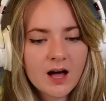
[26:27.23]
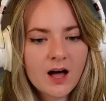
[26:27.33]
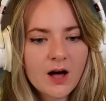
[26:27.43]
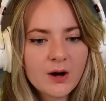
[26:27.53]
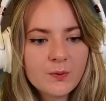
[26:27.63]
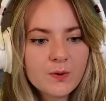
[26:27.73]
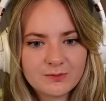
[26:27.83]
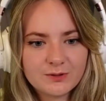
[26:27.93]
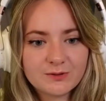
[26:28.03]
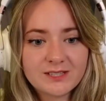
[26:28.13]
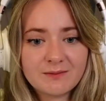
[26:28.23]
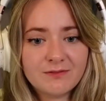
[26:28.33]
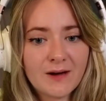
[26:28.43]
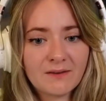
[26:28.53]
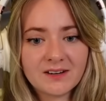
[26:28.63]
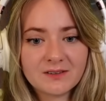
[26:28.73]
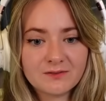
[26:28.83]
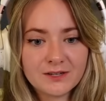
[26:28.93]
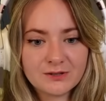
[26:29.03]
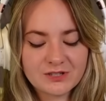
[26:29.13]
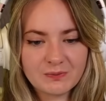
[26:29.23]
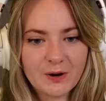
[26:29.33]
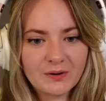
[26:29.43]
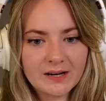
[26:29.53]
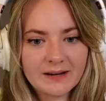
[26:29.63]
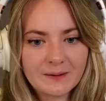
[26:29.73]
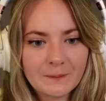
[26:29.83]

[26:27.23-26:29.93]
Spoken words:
Oh, you seem very confused, Napoleon.